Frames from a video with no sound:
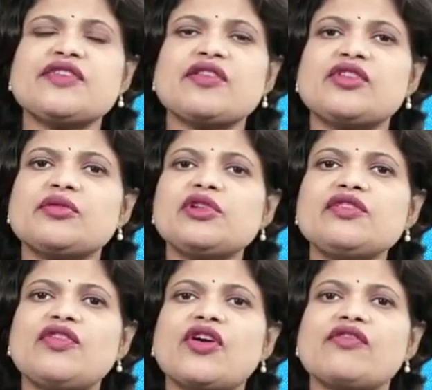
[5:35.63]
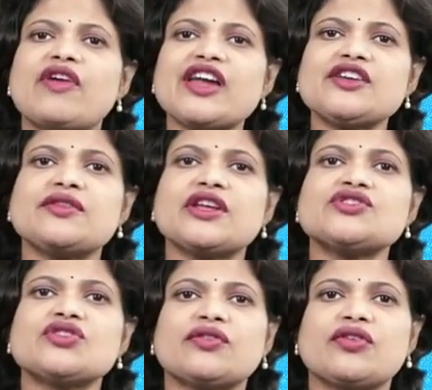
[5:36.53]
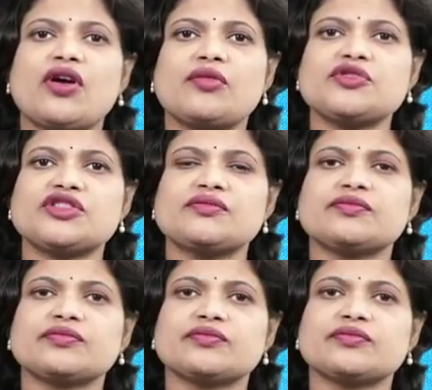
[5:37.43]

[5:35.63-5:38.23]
favorable for a wide range of crops,